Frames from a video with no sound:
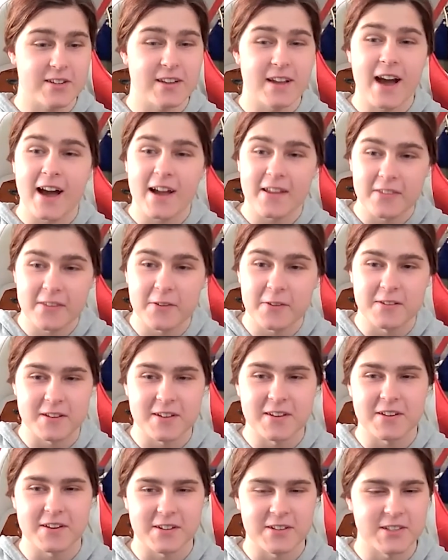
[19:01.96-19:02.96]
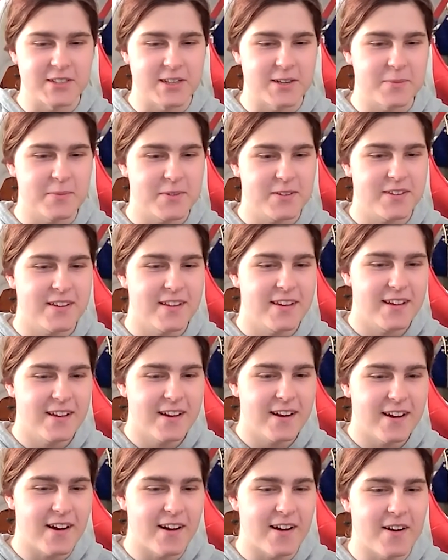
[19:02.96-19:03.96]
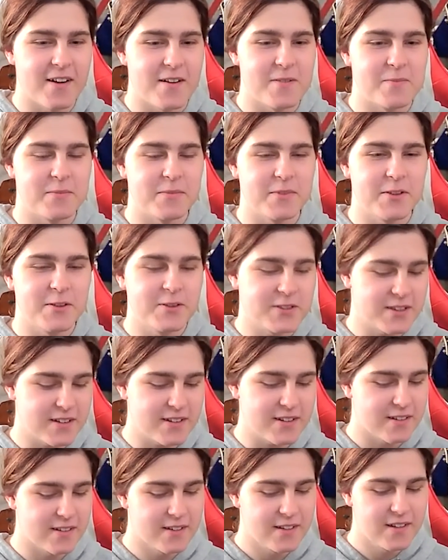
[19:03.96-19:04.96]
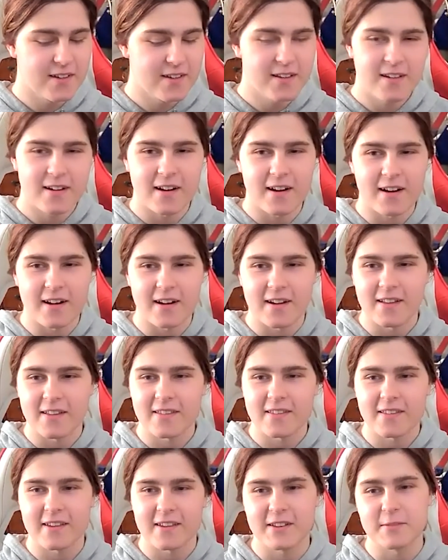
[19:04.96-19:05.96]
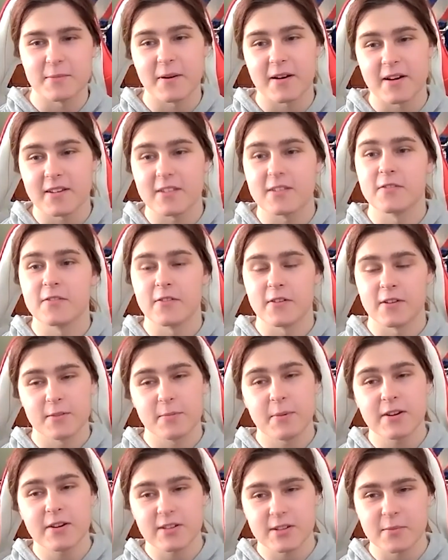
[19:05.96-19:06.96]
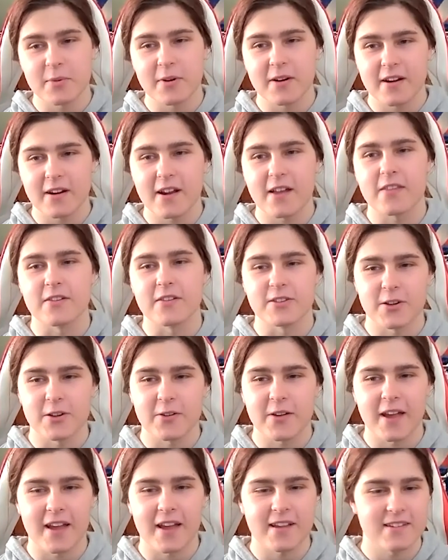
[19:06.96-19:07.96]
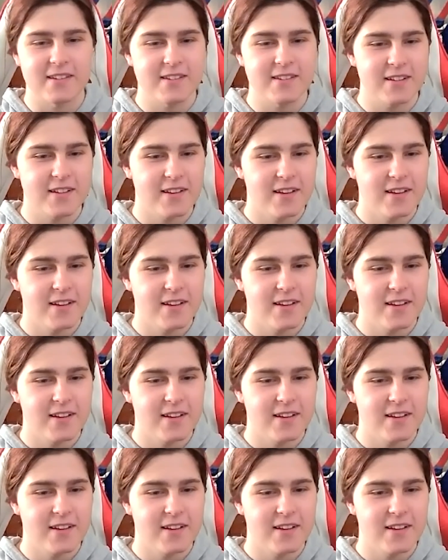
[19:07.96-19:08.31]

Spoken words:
gotten those internships. Using experience of especially putting on the showcase.